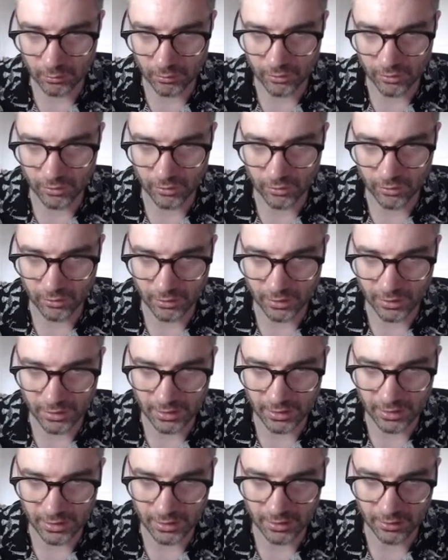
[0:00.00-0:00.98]
soon as you're out
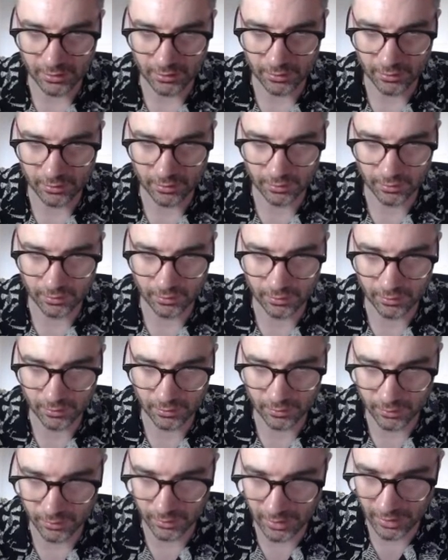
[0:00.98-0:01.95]
here,
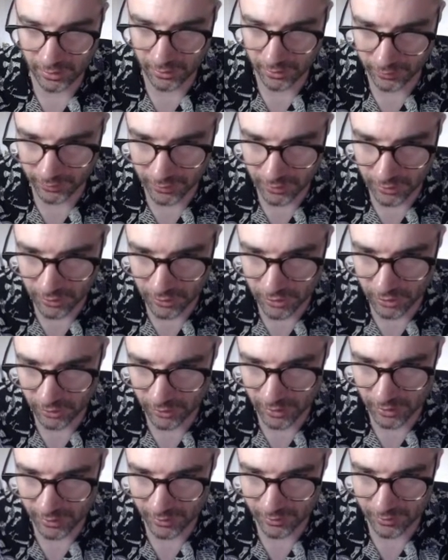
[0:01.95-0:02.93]
you just
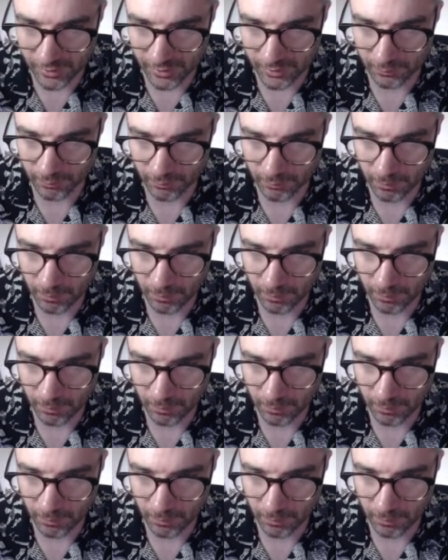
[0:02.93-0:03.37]
can't tell.